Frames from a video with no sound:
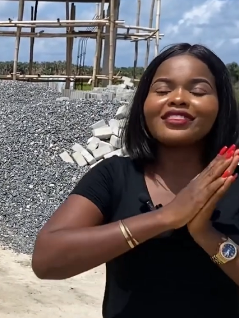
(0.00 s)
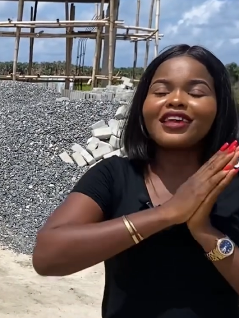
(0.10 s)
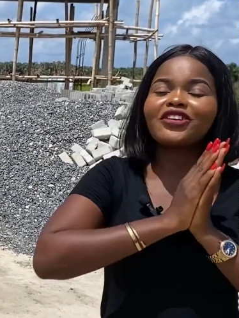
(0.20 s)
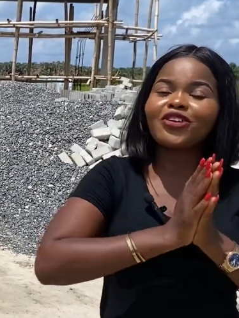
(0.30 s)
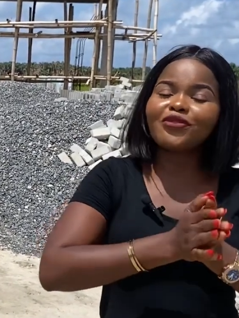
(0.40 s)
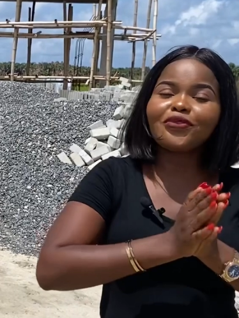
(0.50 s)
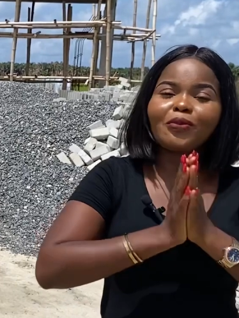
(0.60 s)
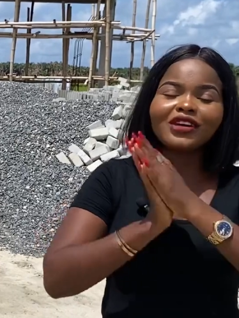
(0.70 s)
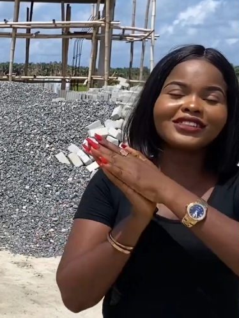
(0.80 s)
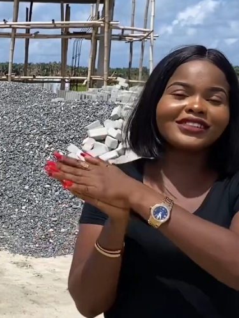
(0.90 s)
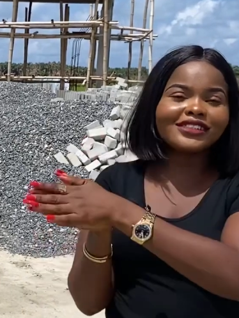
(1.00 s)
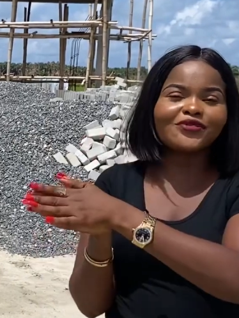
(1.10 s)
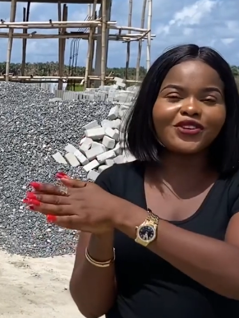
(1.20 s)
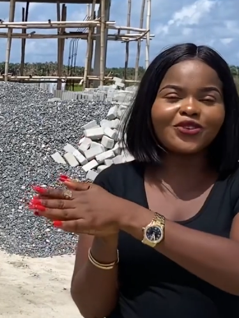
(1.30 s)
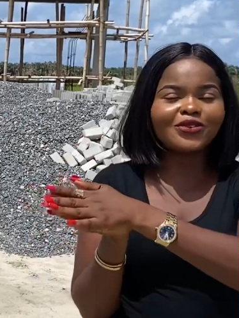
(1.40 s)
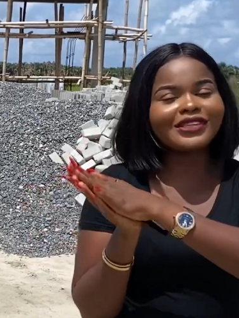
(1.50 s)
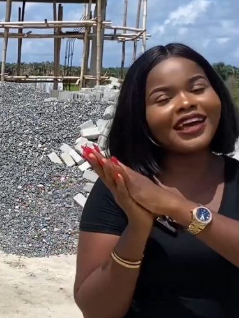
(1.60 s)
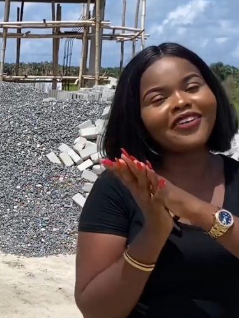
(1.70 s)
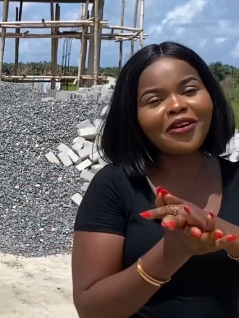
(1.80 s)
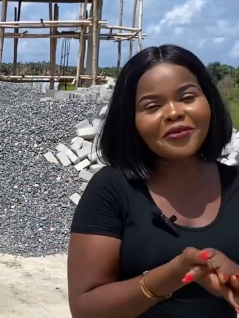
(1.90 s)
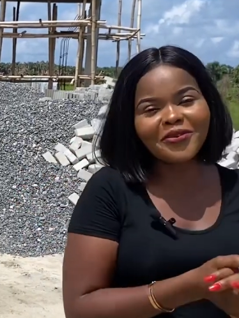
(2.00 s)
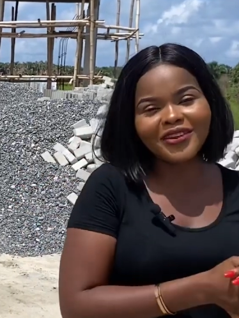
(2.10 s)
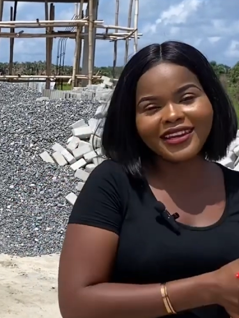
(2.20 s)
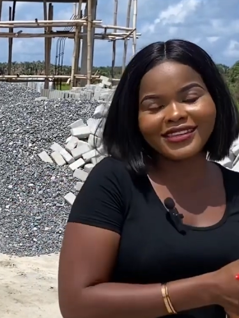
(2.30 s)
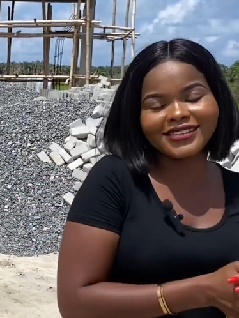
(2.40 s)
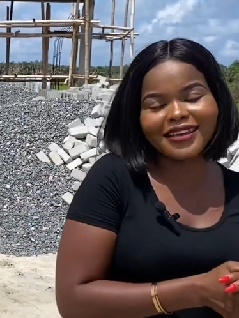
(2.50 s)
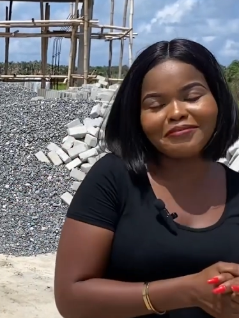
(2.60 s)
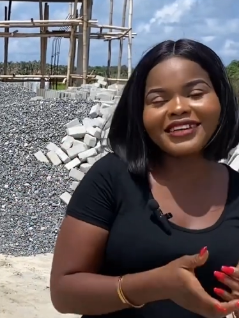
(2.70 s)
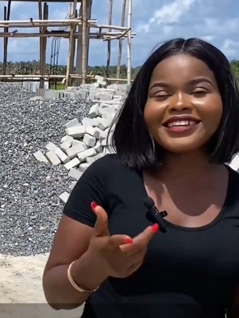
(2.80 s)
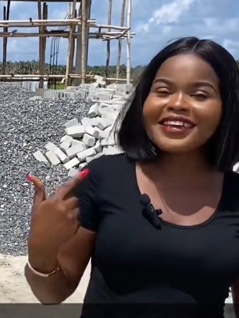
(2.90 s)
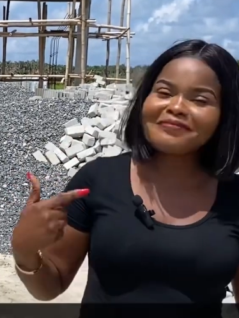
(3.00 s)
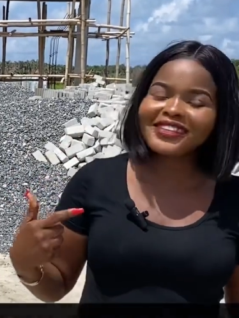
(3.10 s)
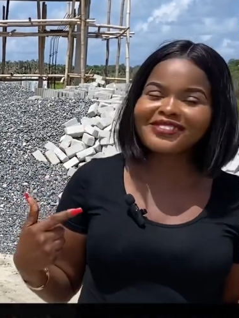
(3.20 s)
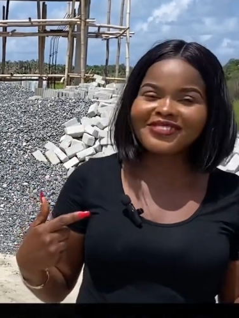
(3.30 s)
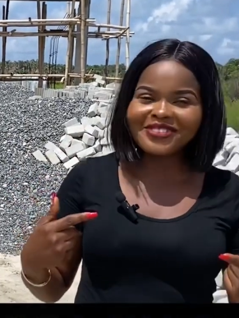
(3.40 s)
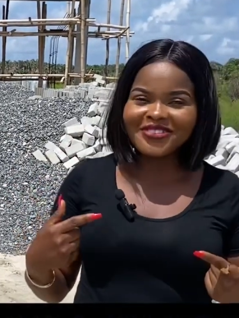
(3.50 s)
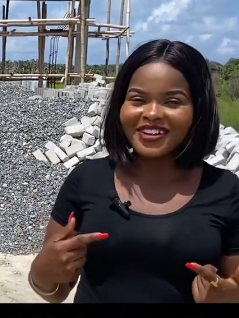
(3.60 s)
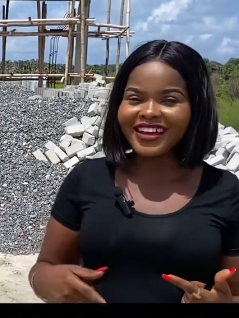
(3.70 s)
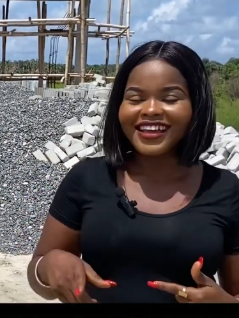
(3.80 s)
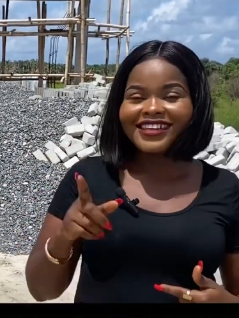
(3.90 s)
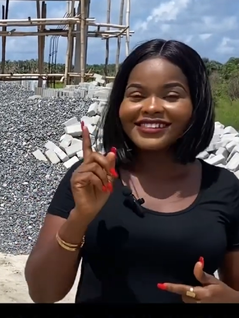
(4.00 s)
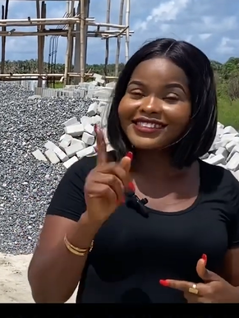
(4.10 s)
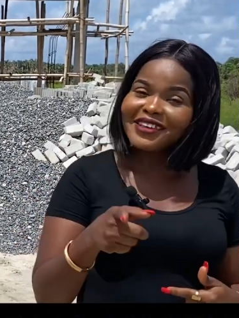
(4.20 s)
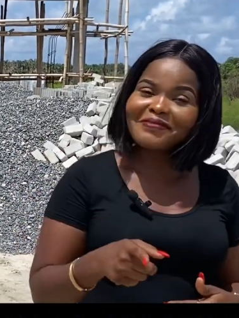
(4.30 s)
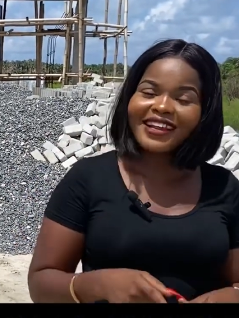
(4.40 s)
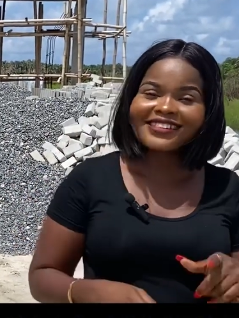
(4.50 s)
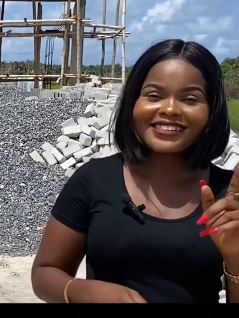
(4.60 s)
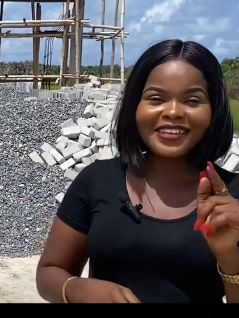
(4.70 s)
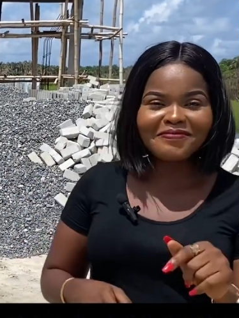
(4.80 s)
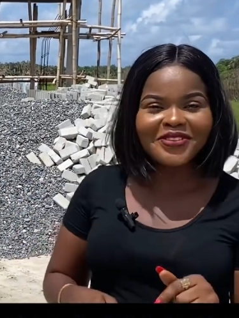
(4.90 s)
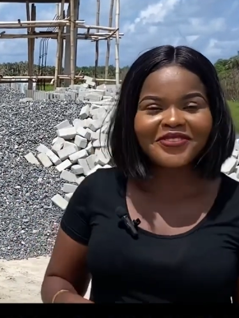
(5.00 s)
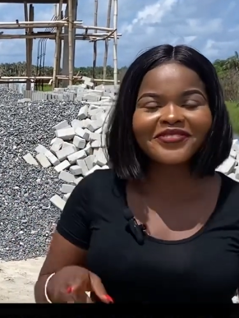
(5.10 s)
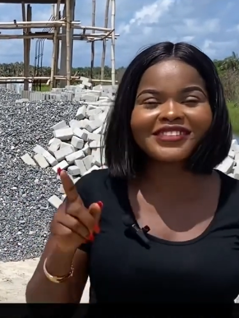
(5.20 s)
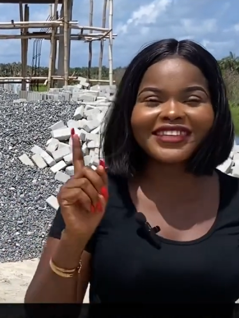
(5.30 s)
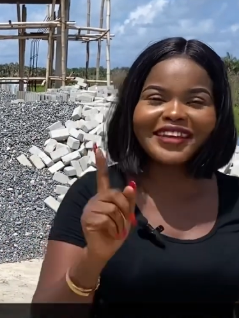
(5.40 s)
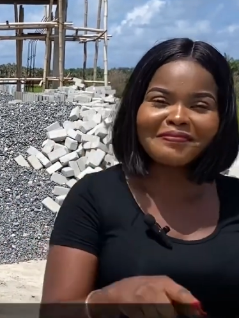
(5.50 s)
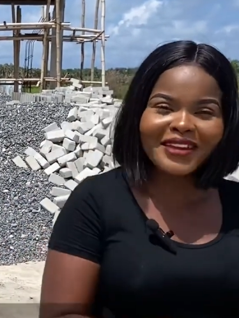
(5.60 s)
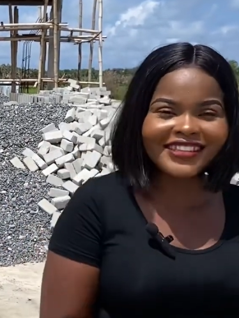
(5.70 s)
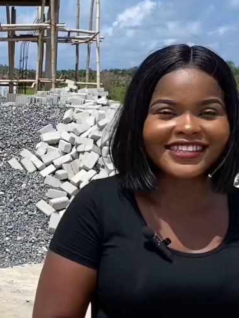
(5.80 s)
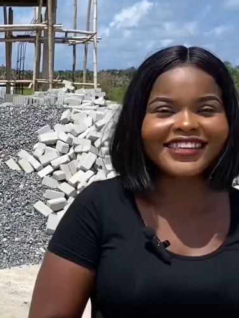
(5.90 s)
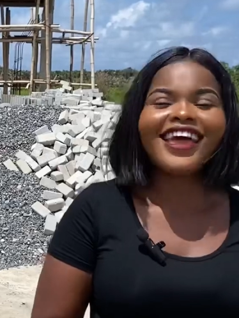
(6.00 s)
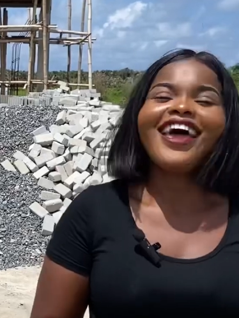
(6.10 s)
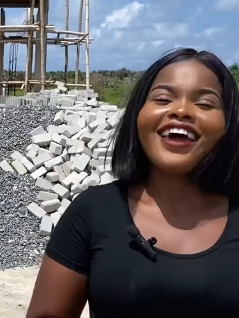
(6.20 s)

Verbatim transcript: thank you for watching this video till i come your way next time my name is victoria stay blessed stay beautiful stay amazing